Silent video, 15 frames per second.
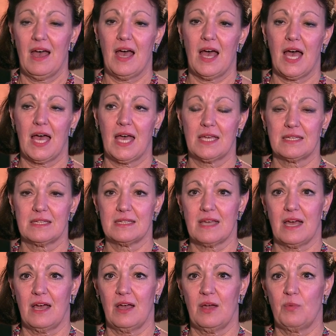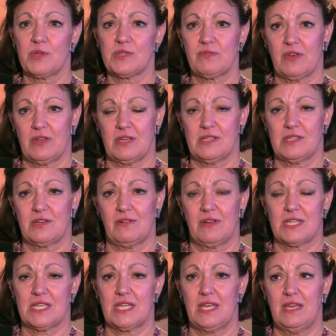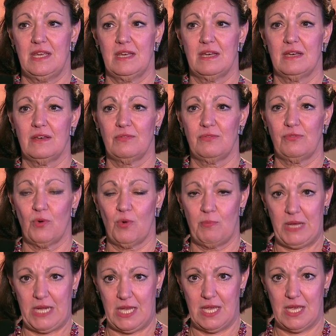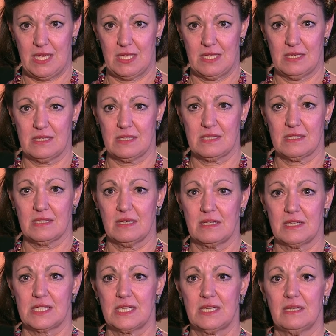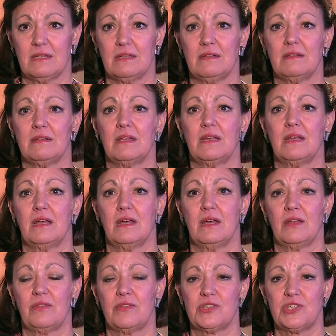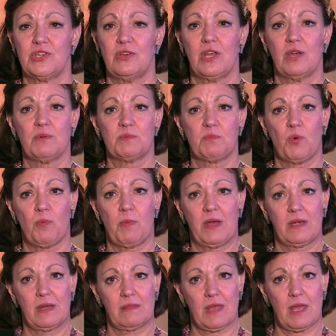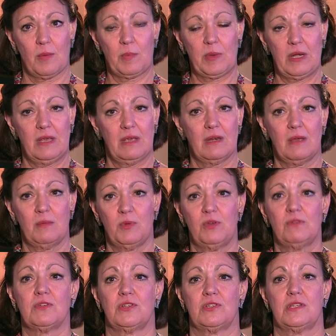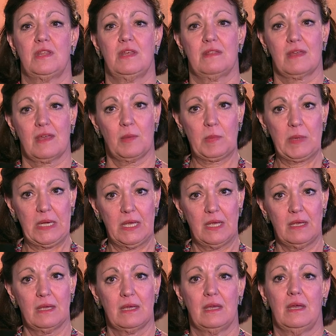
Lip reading: And I was Finance Director here for many years until the studio was bought by another company and I moved on to the other company.